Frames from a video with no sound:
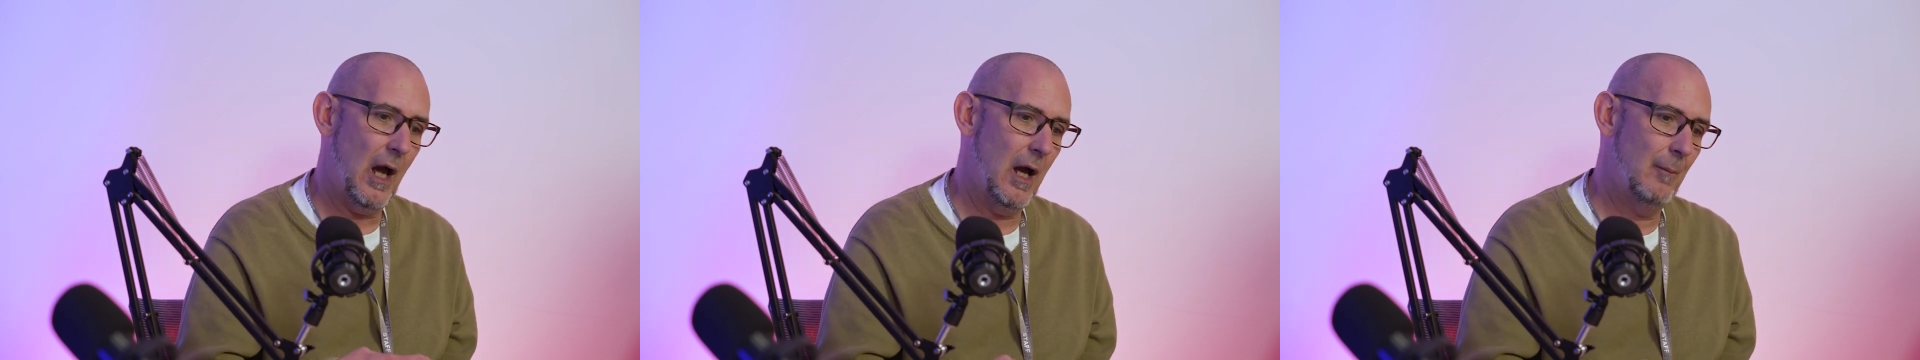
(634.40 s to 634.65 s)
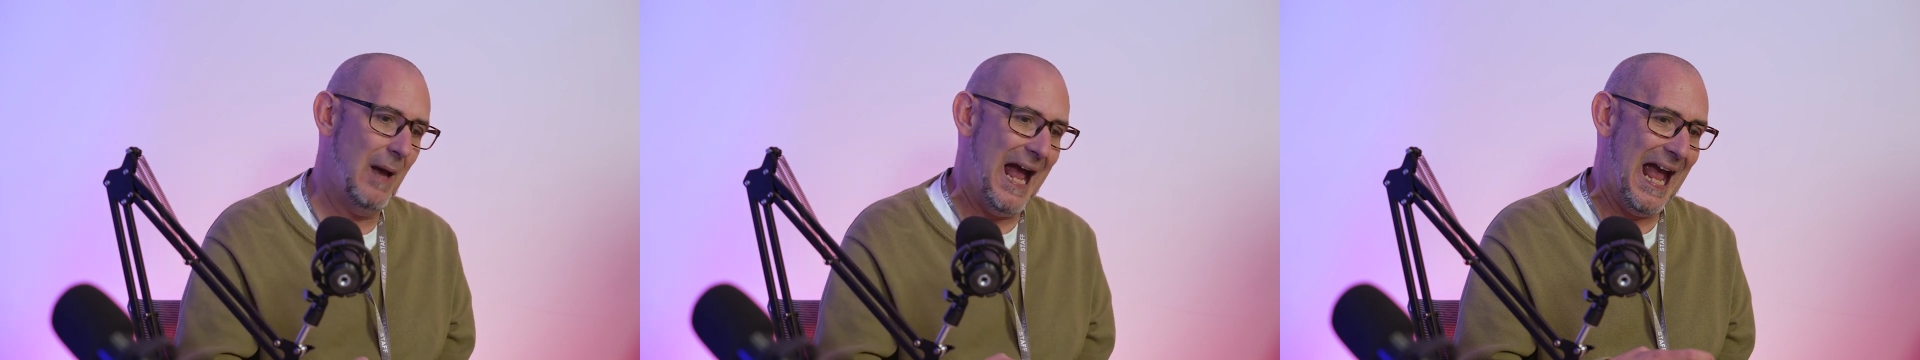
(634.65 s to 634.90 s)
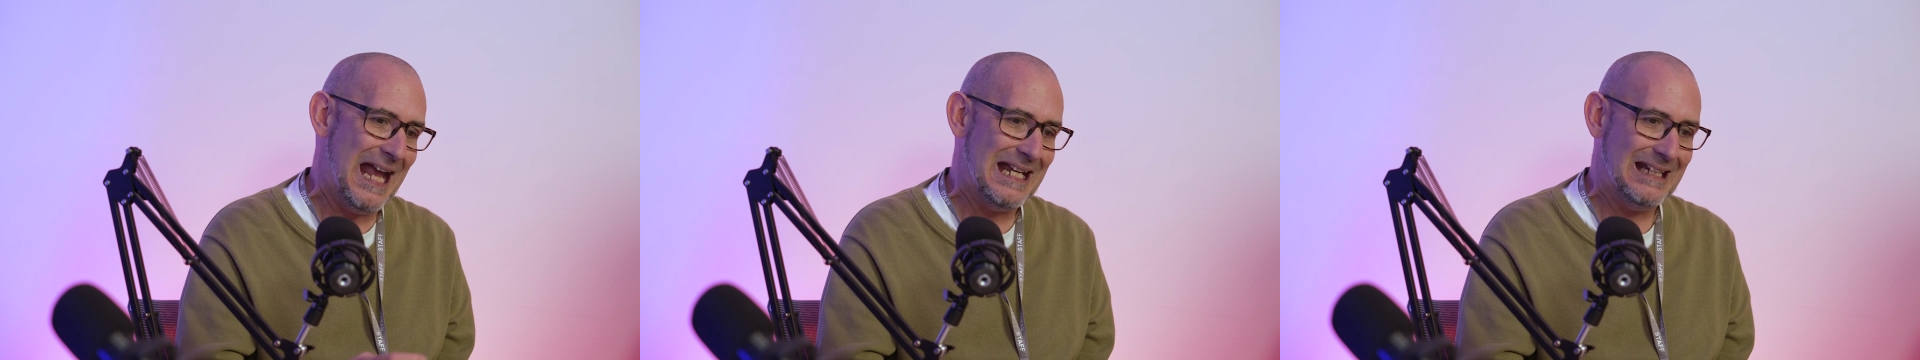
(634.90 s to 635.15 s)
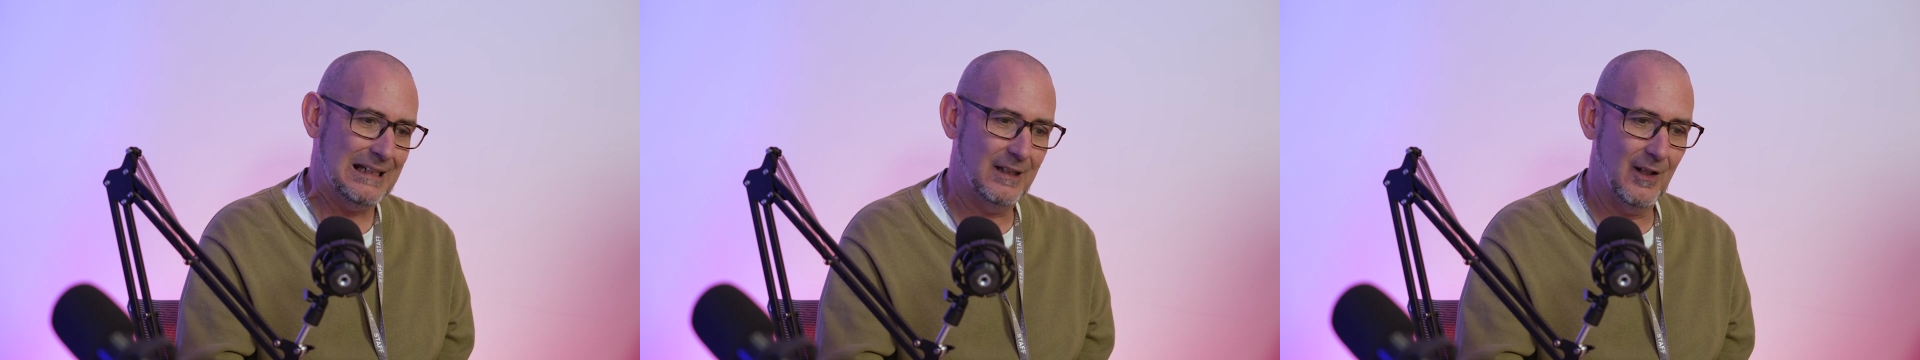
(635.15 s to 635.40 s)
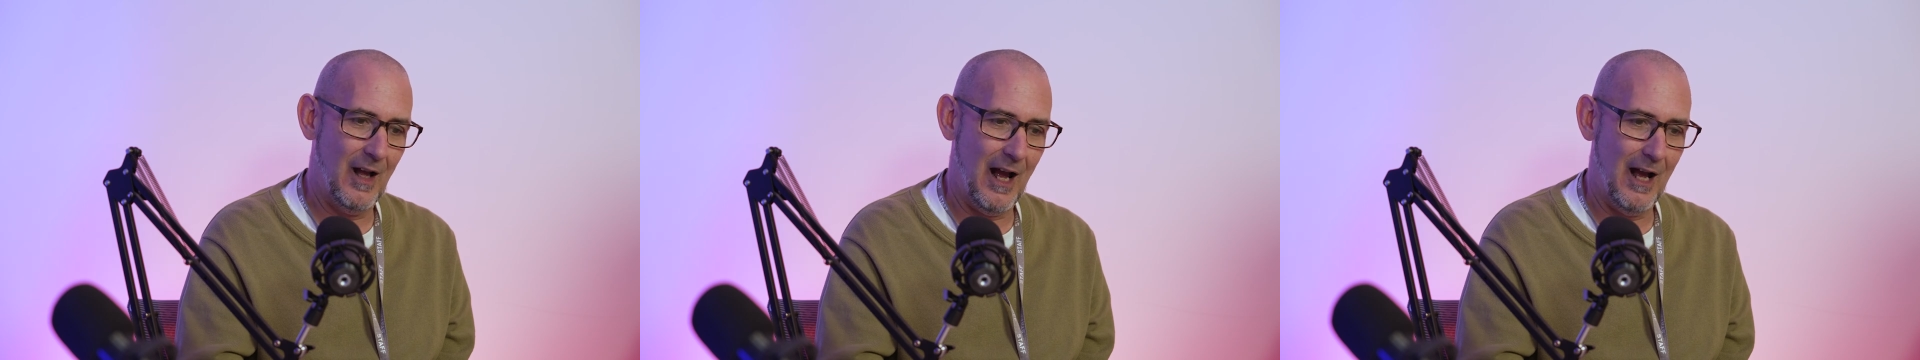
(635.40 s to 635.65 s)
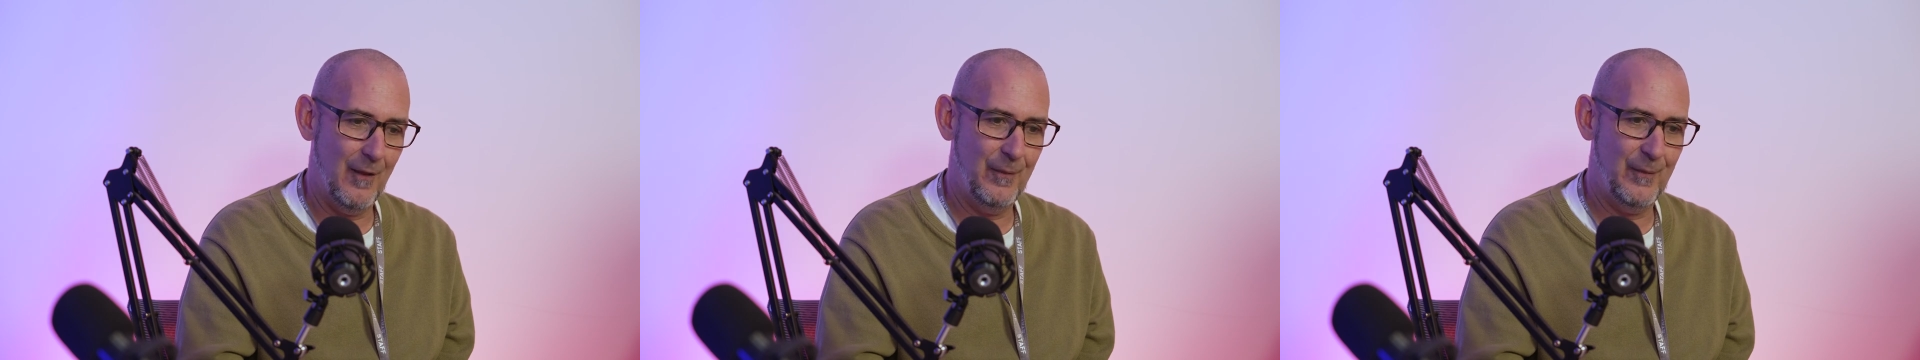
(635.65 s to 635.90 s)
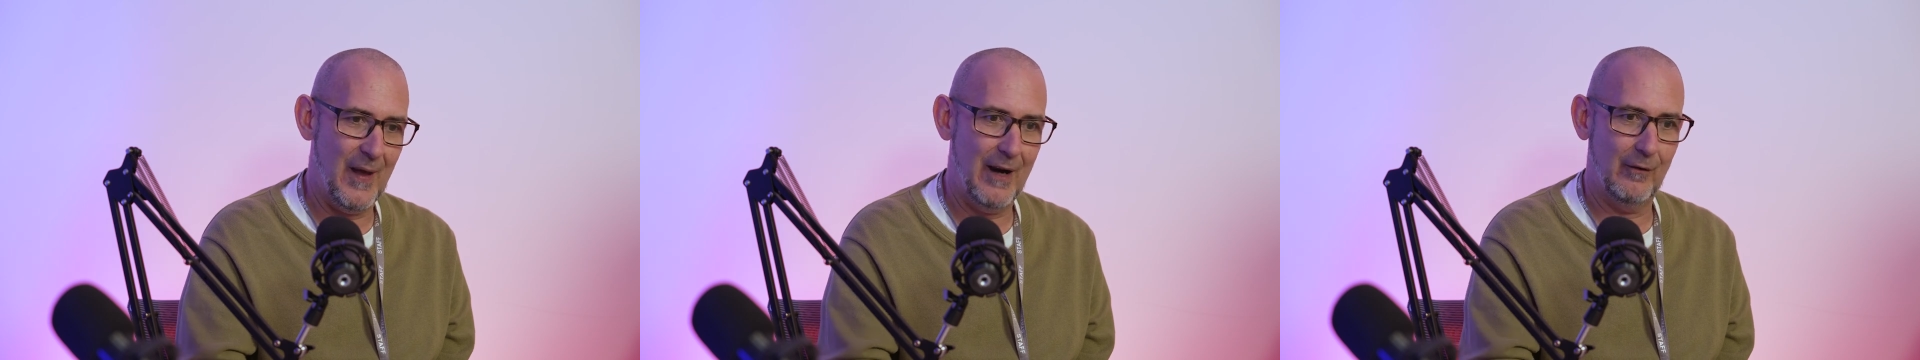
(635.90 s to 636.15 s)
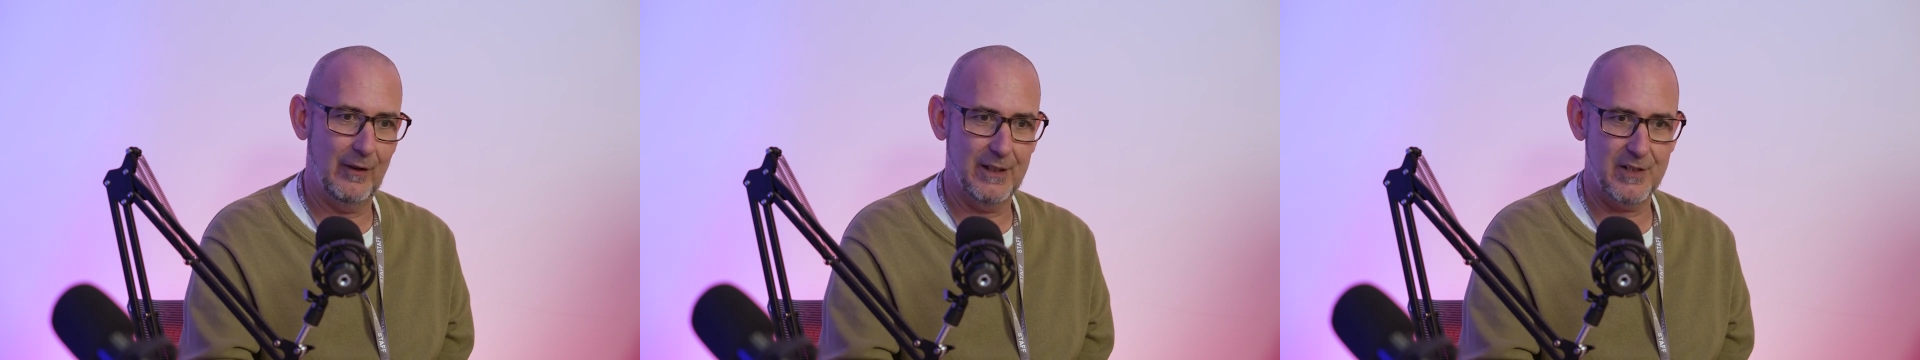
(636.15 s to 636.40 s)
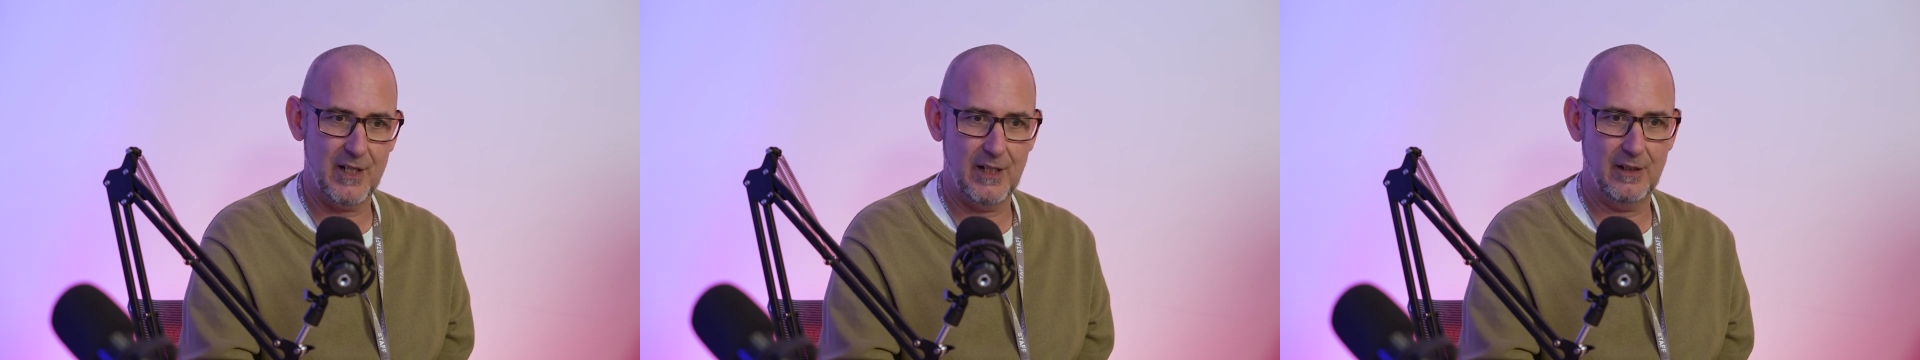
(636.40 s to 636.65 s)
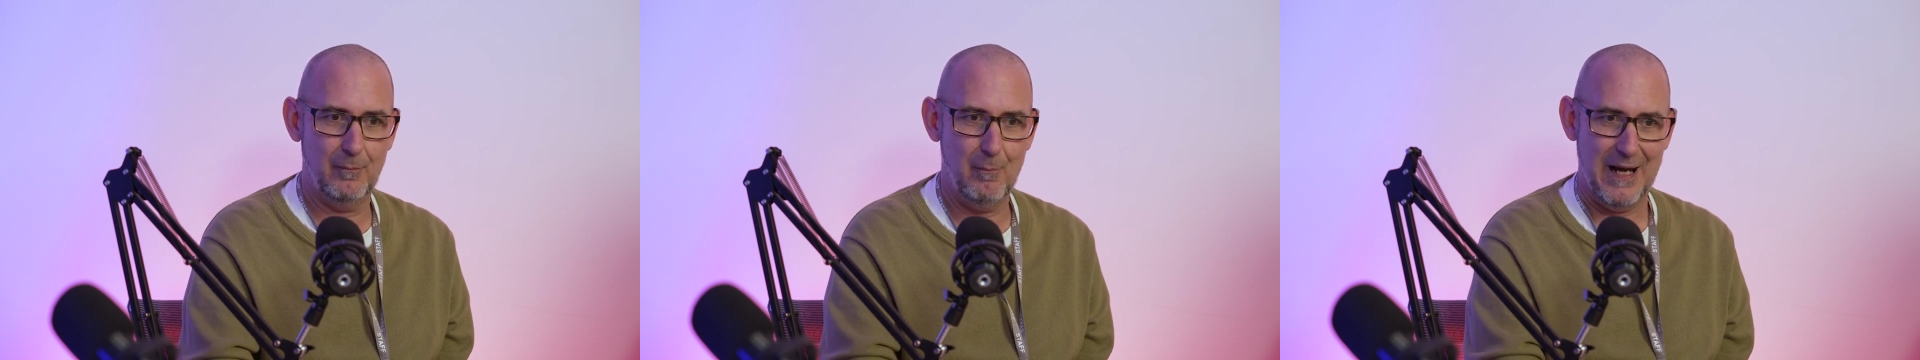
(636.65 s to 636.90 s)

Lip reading: There is in